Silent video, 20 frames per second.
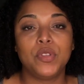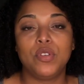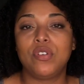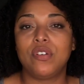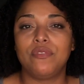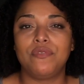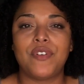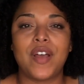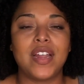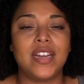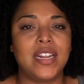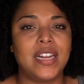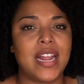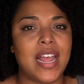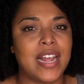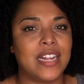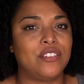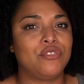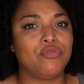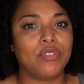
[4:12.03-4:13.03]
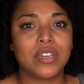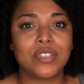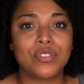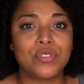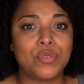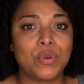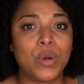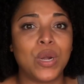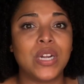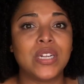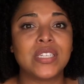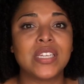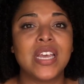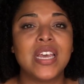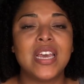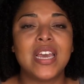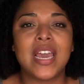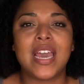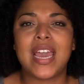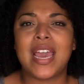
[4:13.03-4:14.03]
You can find it at drugstores.
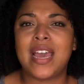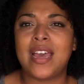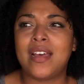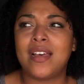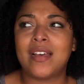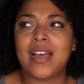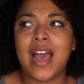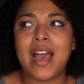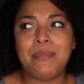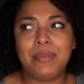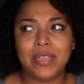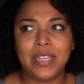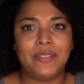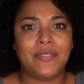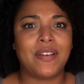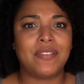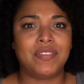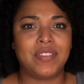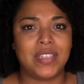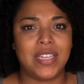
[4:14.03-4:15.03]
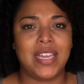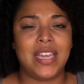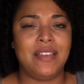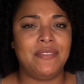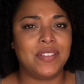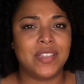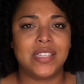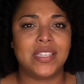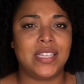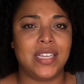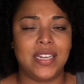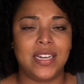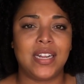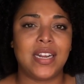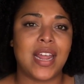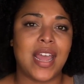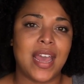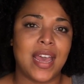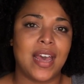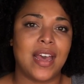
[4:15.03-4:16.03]
Uh, I believe I've even seen
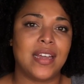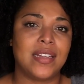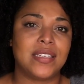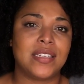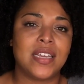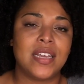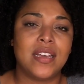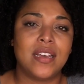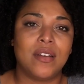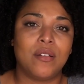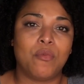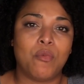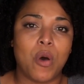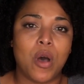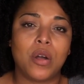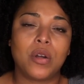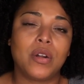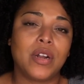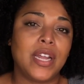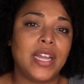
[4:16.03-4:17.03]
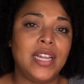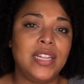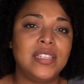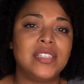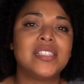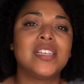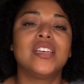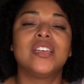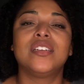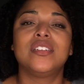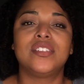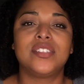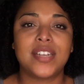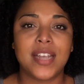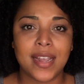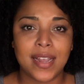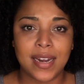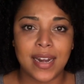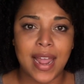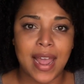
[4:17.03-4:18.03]
it at Walgreens.
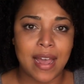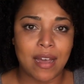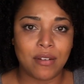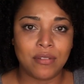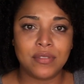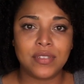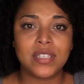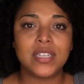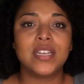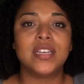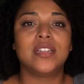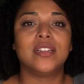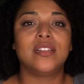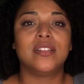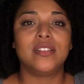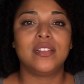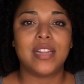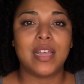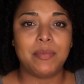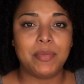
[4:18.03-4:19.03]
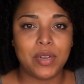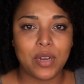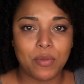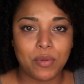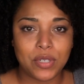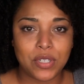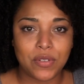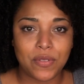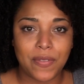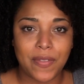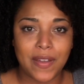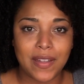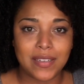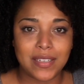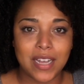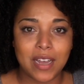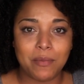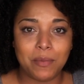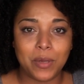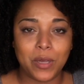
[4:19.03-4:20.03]
Check it out let me know what you think
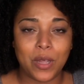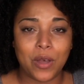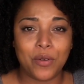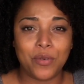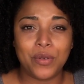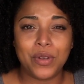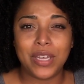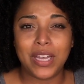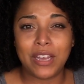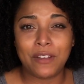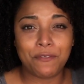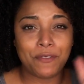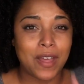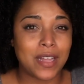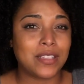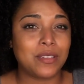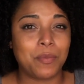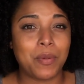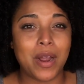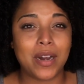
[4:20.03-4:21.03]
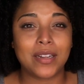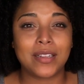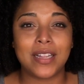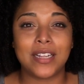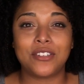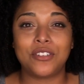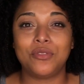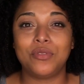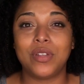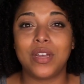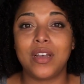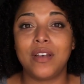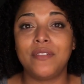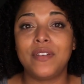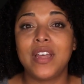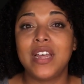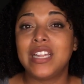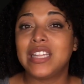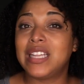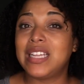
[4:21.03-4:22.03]
down below. If that's a product that you
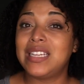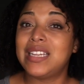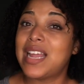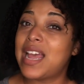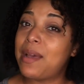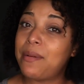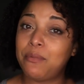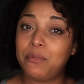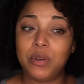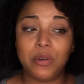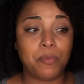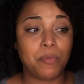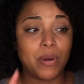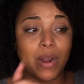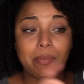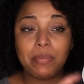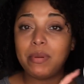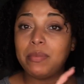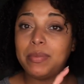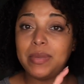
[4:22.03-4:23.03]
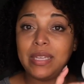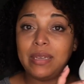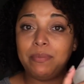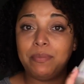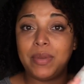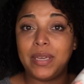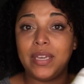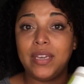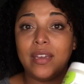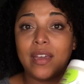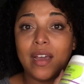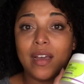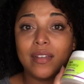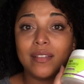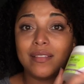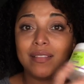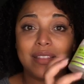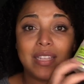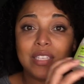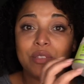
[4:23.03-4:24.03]
love, then that will probably be,
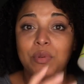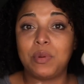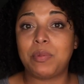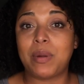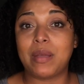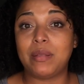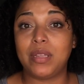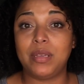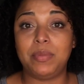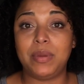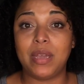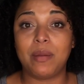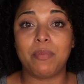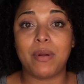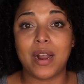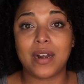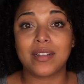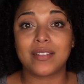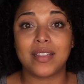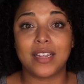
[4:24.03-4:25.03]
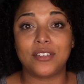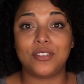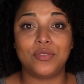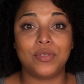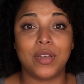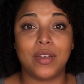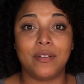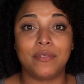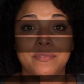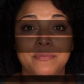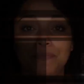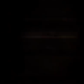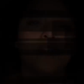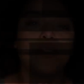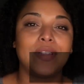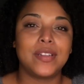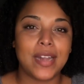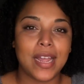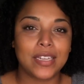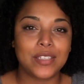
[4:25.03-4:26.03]
this will probably be a product that you love. So
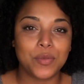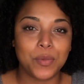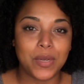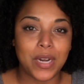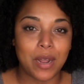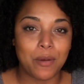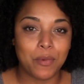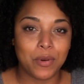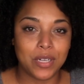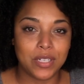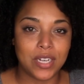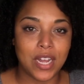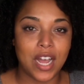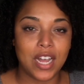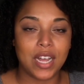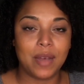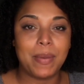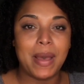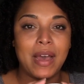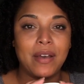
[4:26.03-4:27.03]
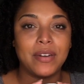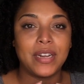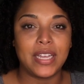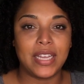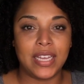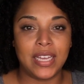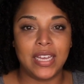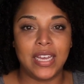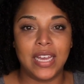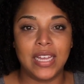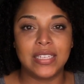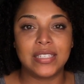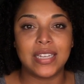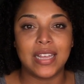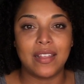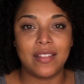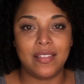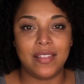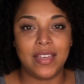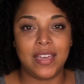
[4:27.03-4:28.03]
the next one I want to talk about is
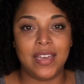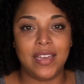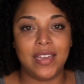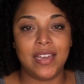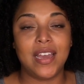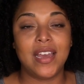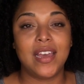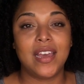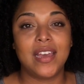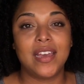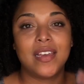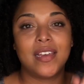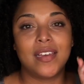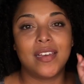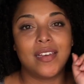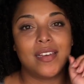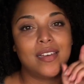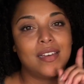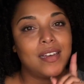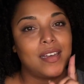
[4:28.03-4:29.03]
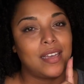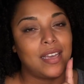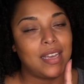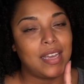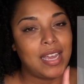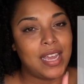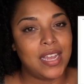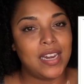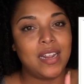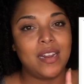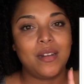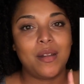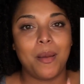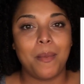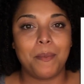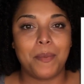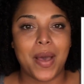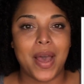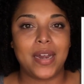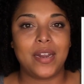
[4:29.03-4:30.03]
the
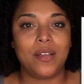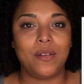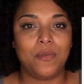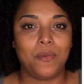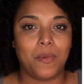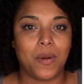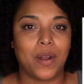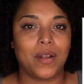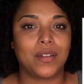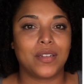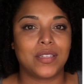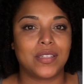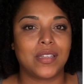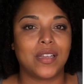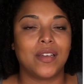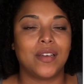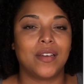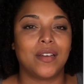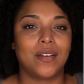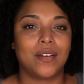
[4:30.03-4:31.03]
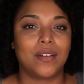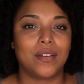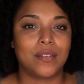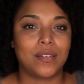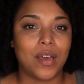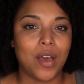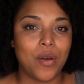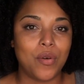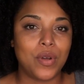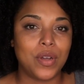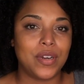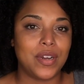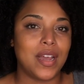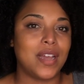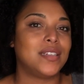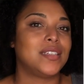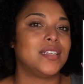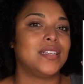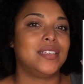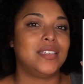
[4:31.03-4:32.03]
Eden Body Works
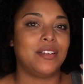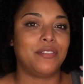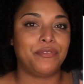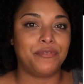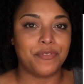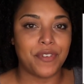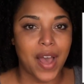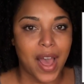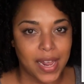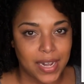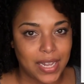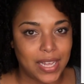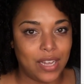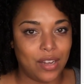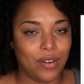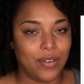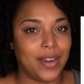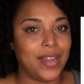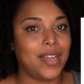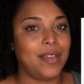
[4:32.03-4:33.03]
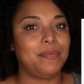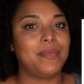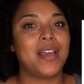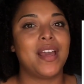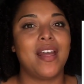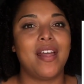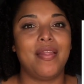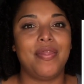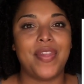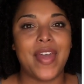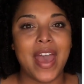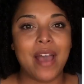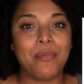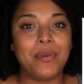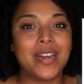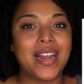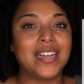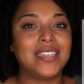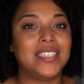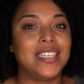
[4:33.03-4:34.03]
Coconut Defining Cream. That
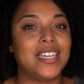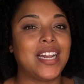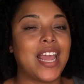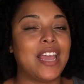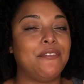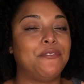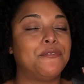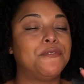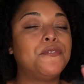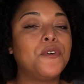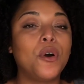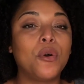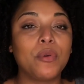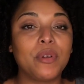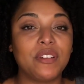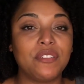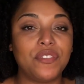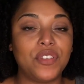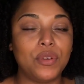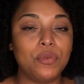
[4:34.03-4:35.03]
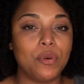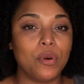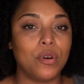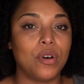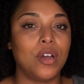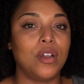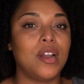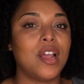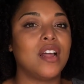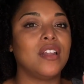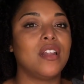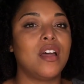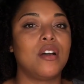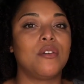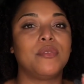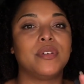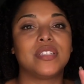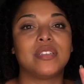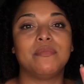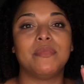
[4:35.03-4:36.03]
one I did a full review on
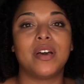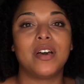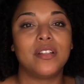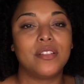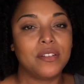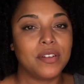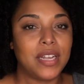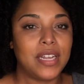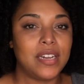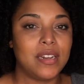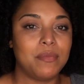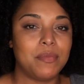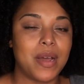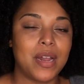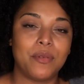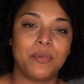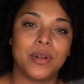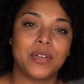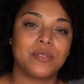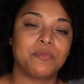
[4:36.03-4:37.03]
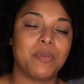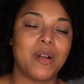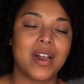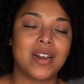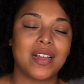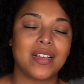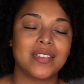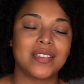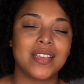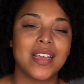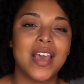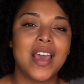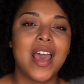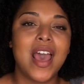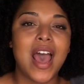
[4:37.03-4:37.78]
along with some other Eden Body Works products.